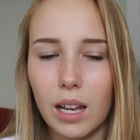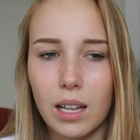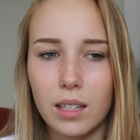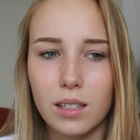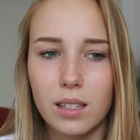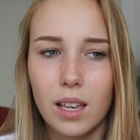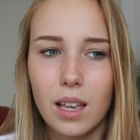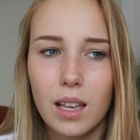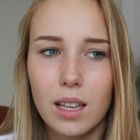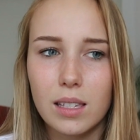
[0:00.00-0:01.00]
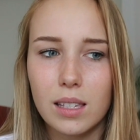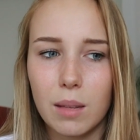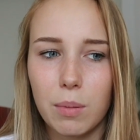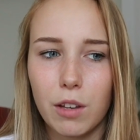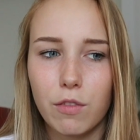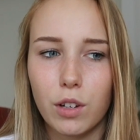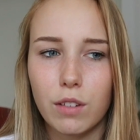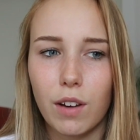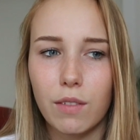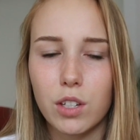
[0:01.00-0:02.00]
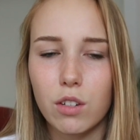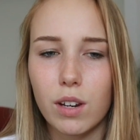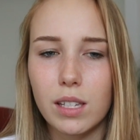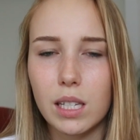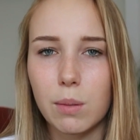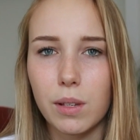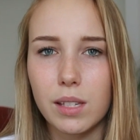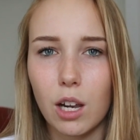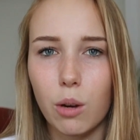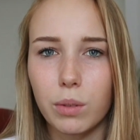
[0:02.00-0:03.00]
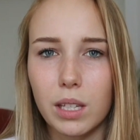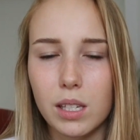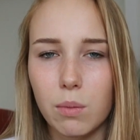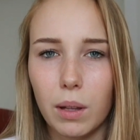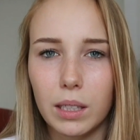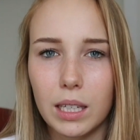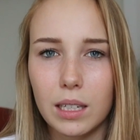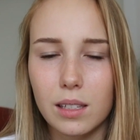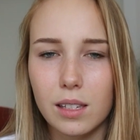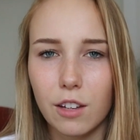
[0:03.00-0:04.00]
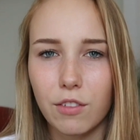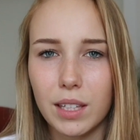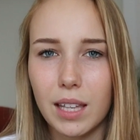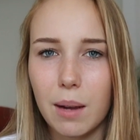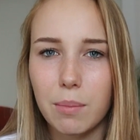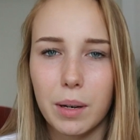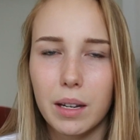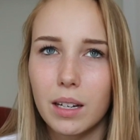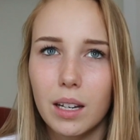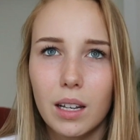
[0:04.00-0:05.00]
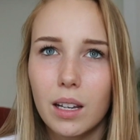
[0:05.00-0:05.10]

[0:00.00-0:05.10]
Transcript: And sleeping at 45 degrees is supposed to help with the swelling and stuff like that, but